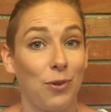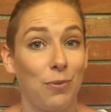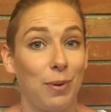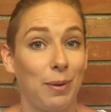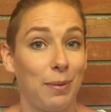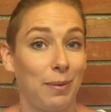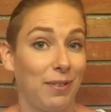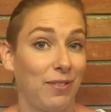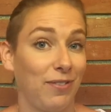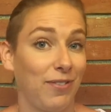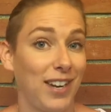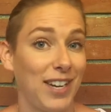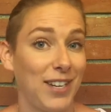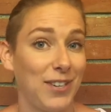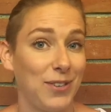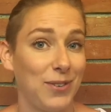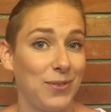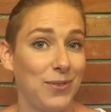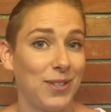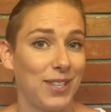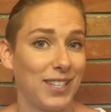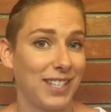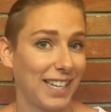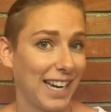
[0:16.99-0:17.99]
where we feed
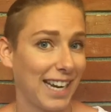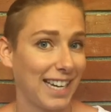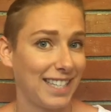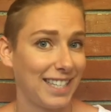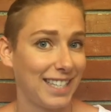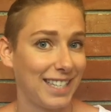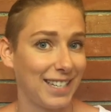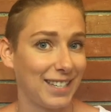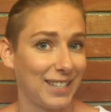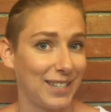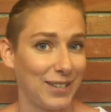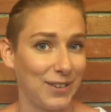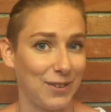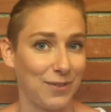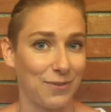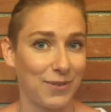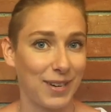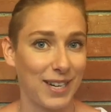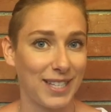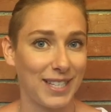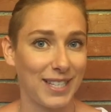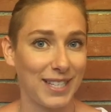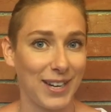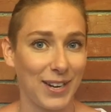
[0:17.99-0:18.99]
you the tastiest new
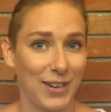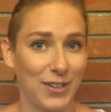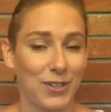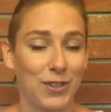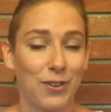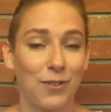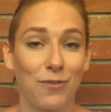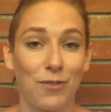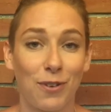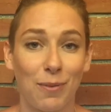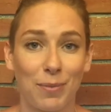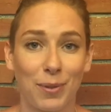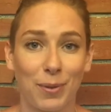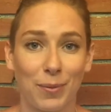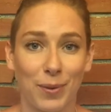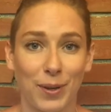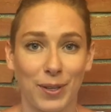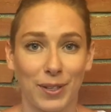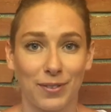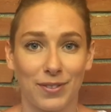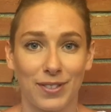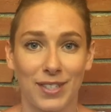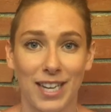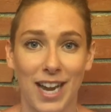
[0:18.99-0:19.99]
research from the
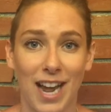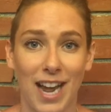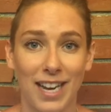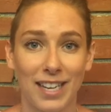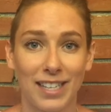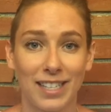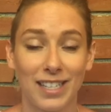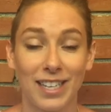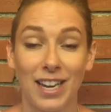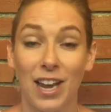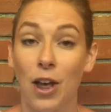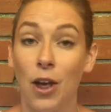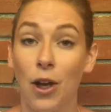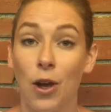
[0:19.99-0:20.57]
world of science,